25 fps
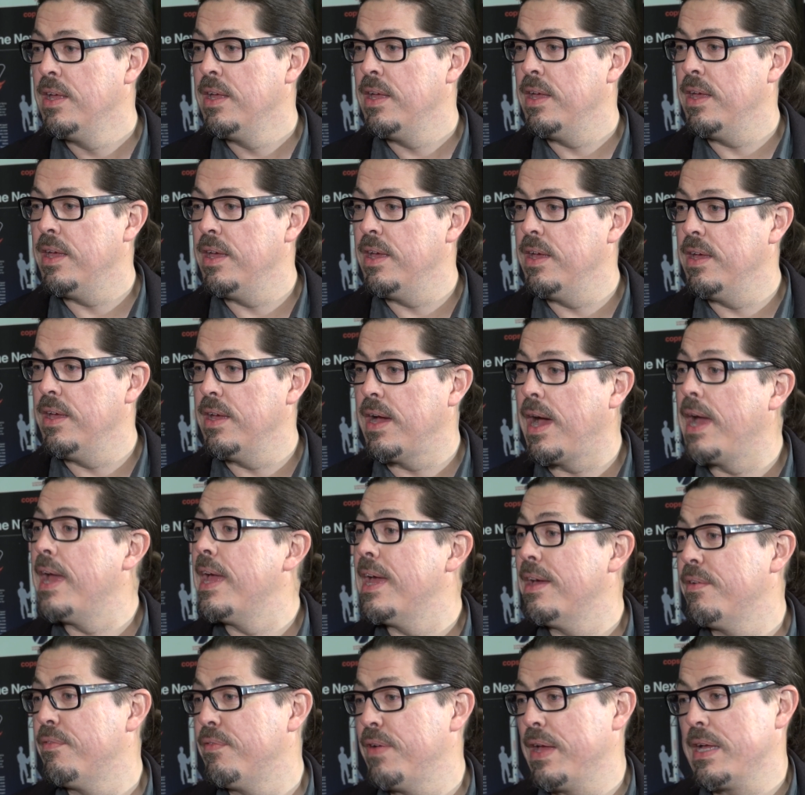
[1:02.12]
I
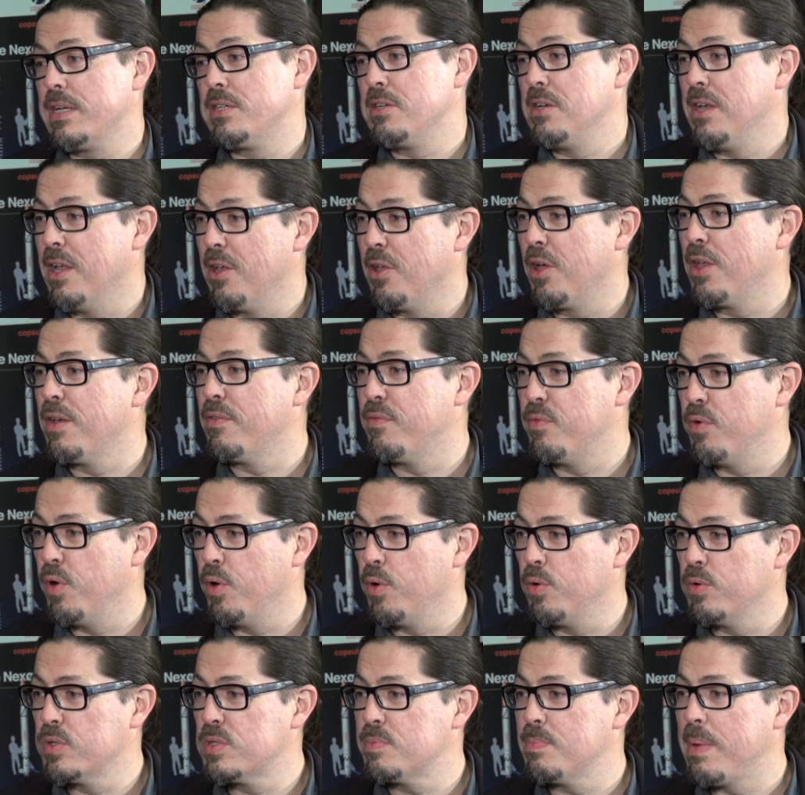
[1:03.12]
have actually a lot of
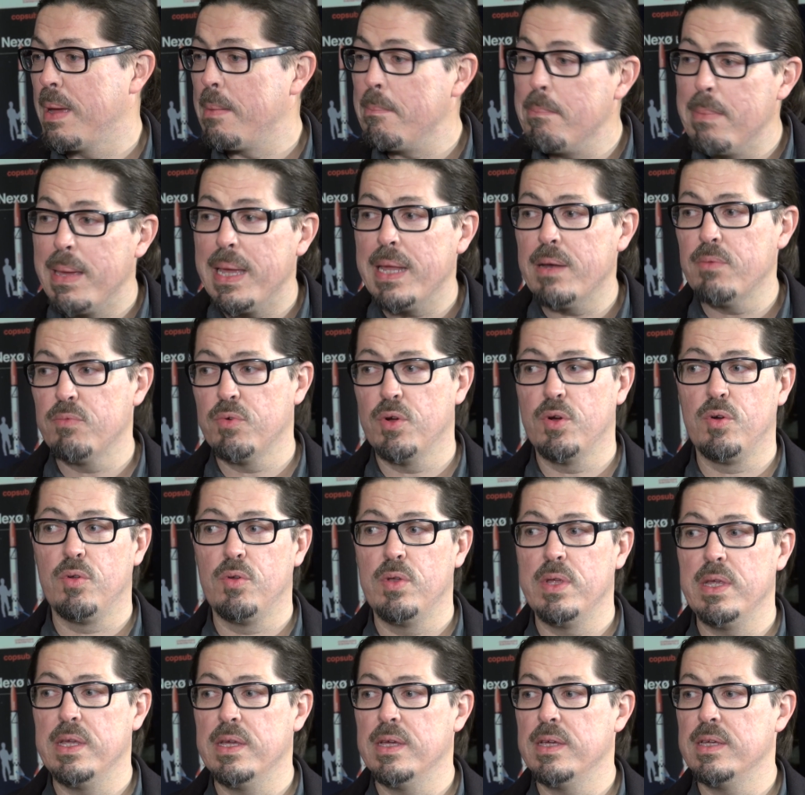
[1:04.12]
roles. My main role
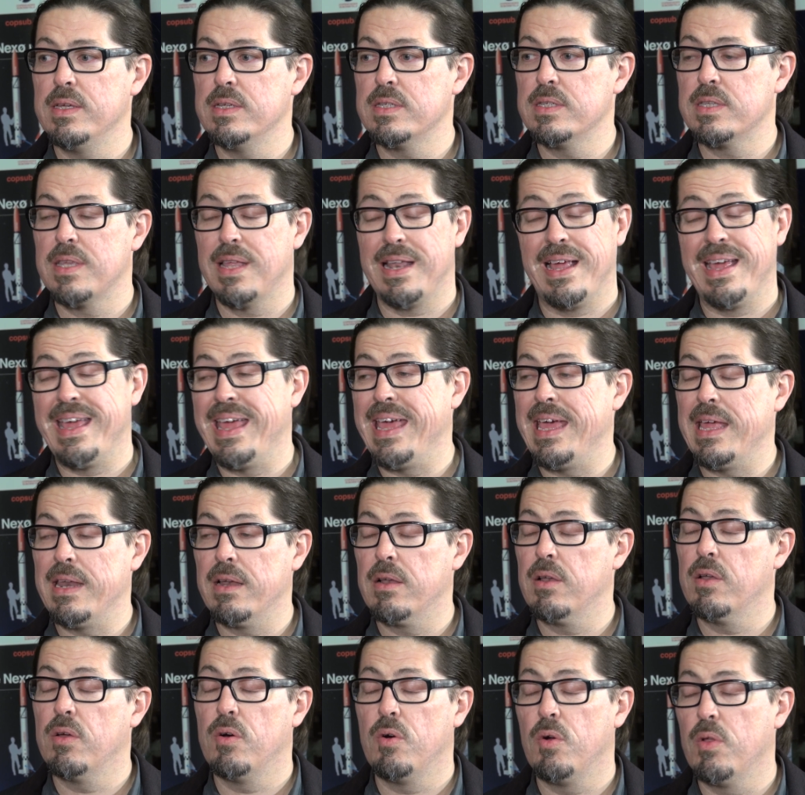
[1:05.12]
here is that I
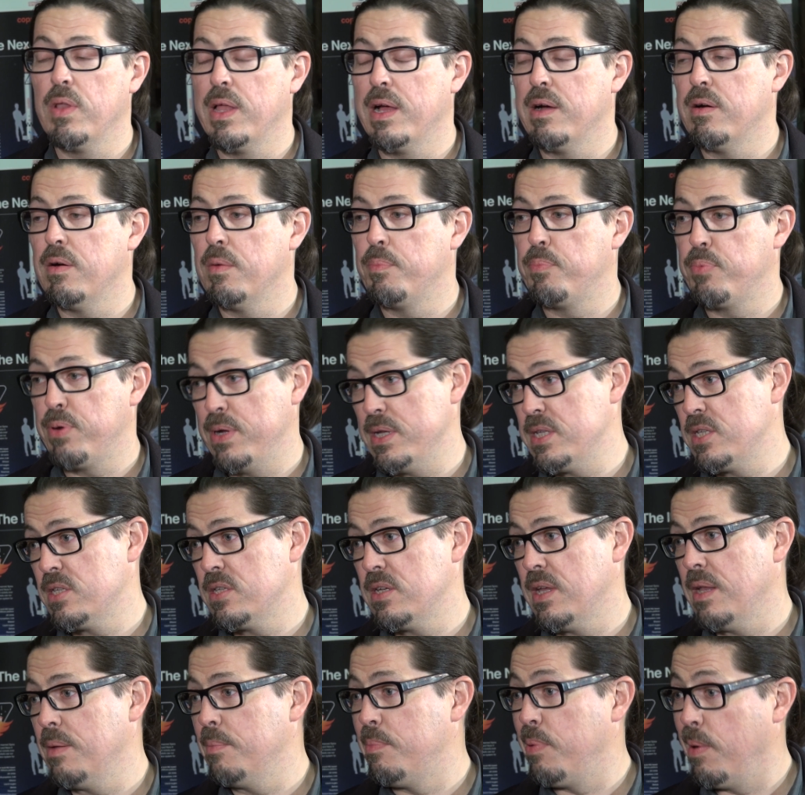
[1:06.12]
handle all our press
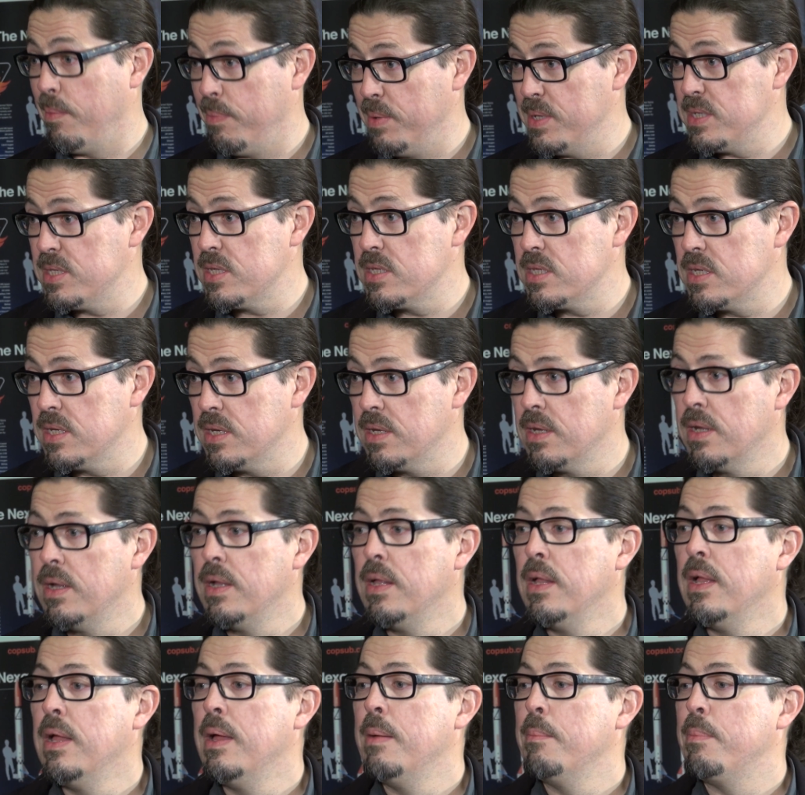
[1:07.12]
and publicity,
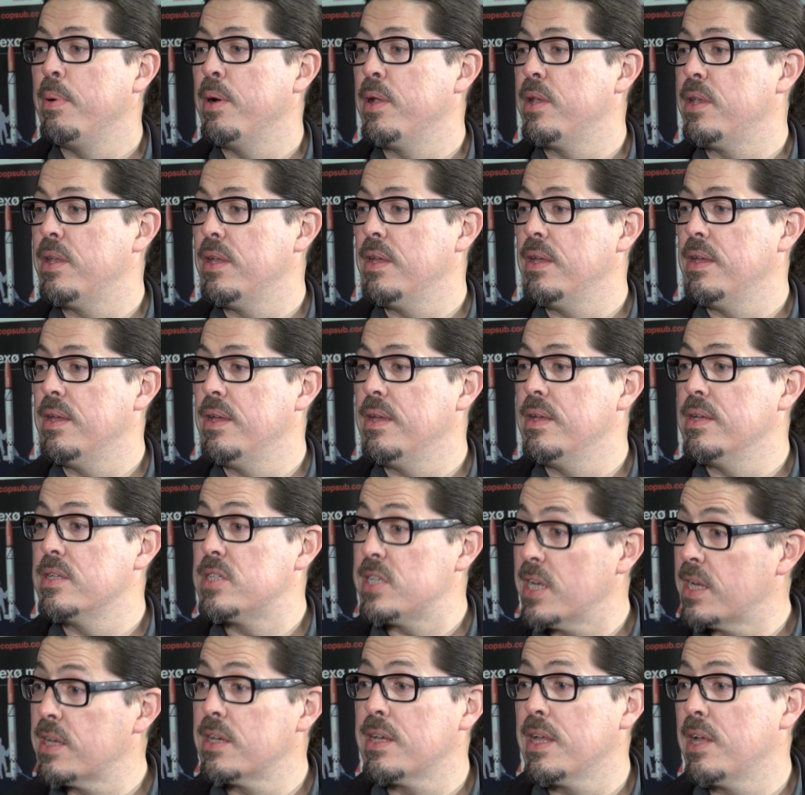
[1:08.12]
but
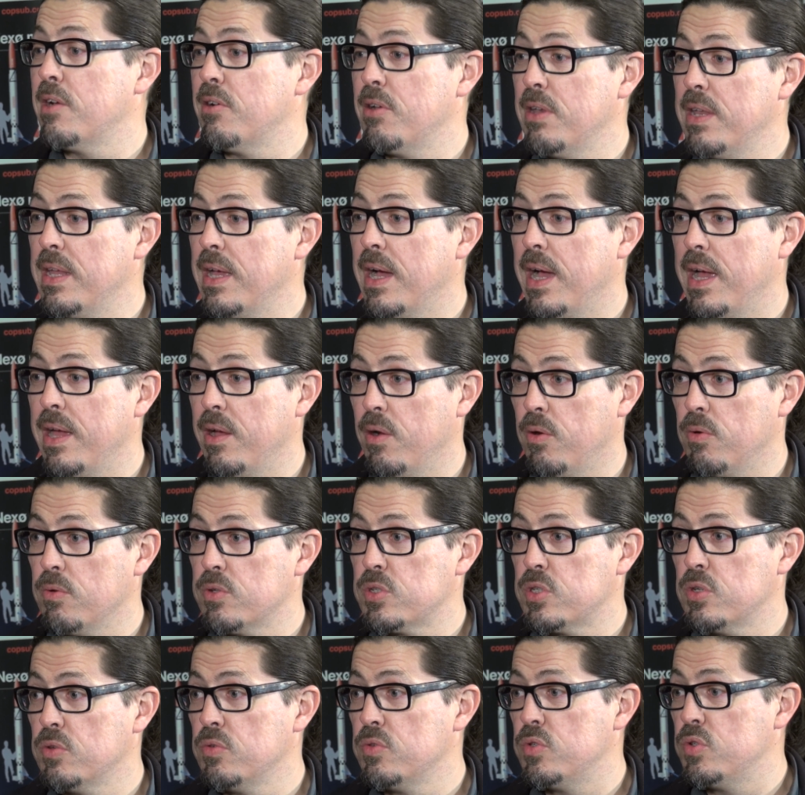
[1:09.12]
secondarily I
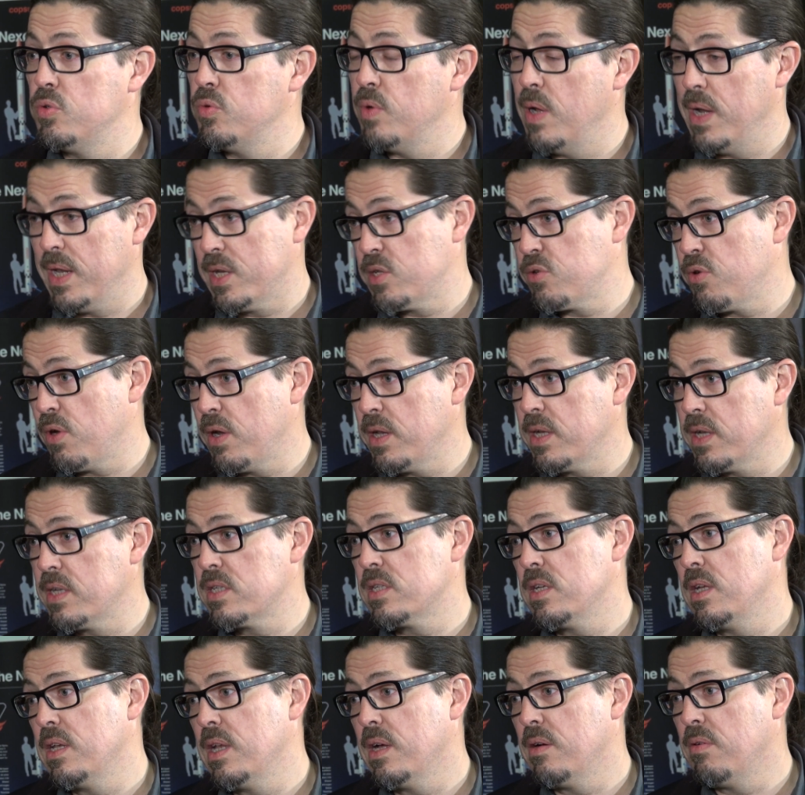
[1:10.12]
also do electronics
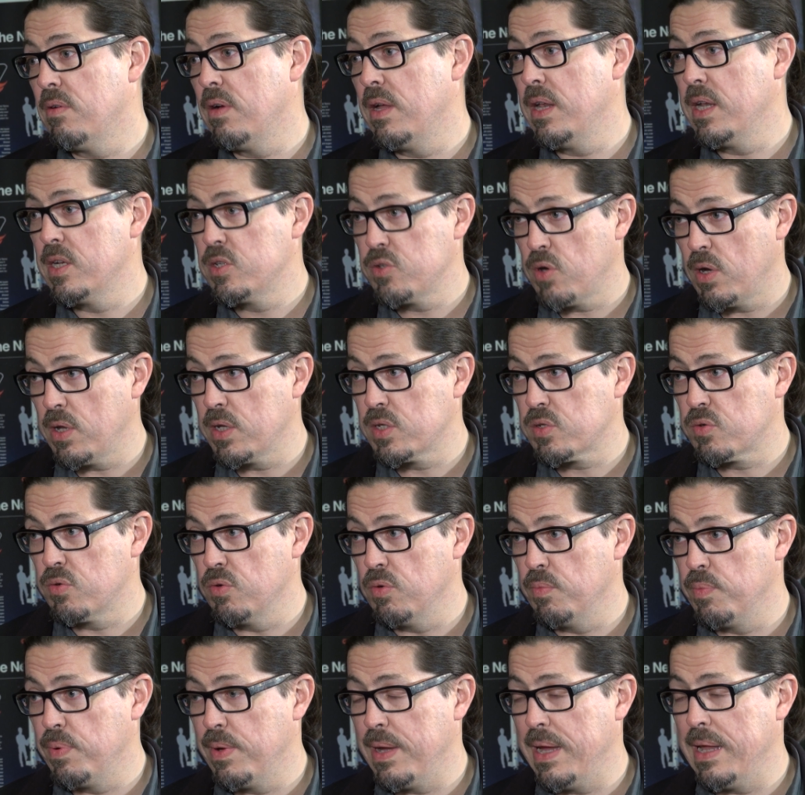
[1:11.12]
in our electronics
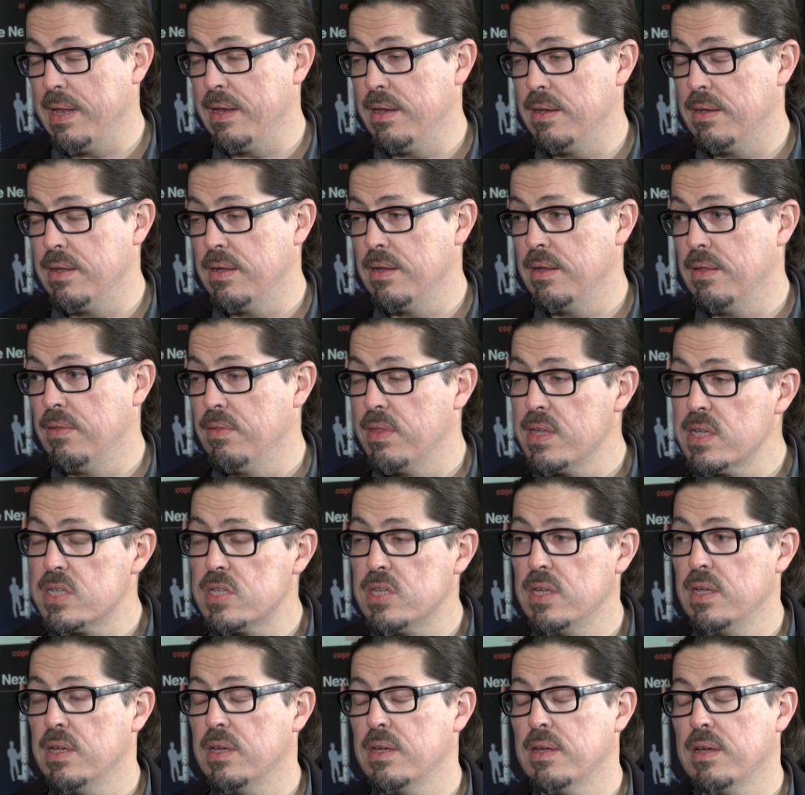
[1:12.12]
group, and this
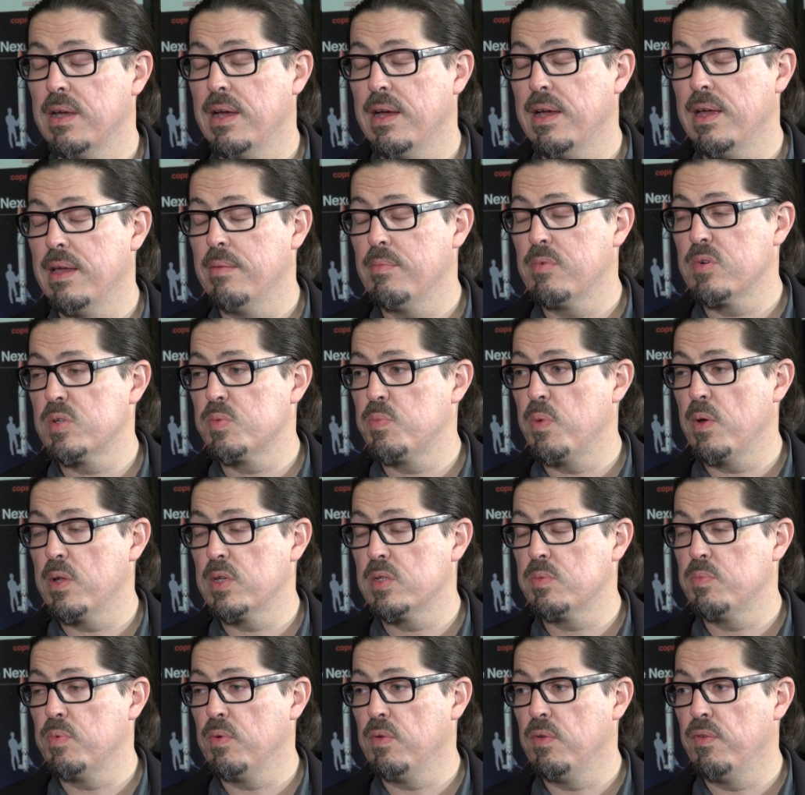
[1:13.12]
year I am
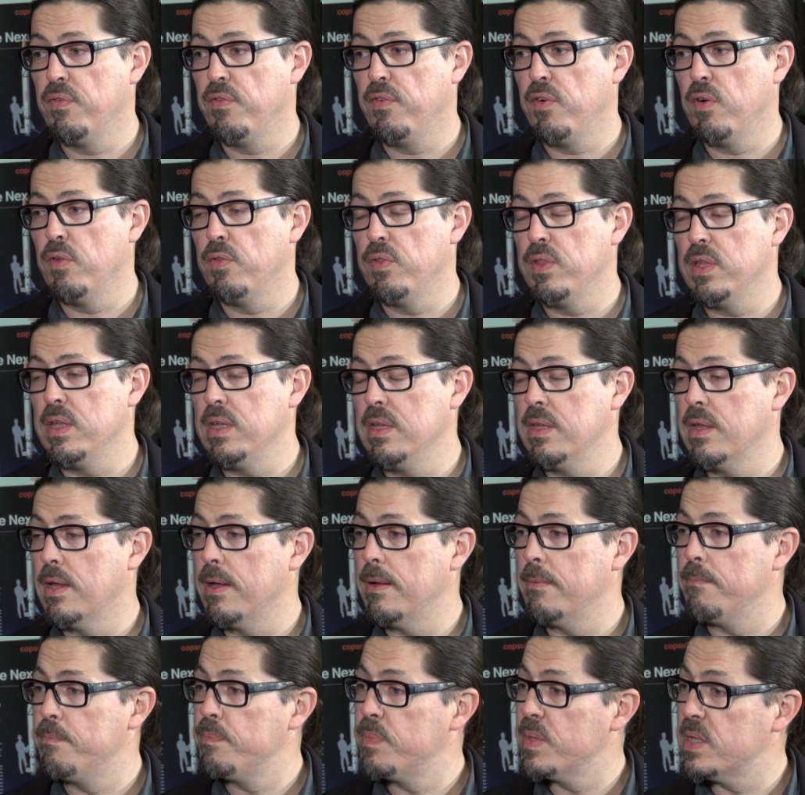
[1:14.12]
responsible for
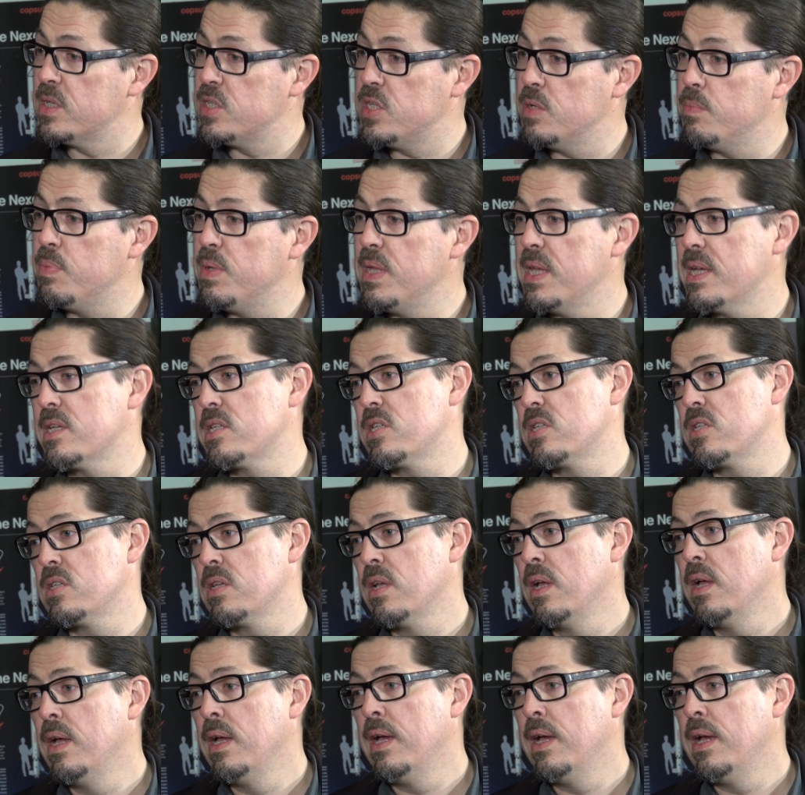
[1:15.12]
the GPS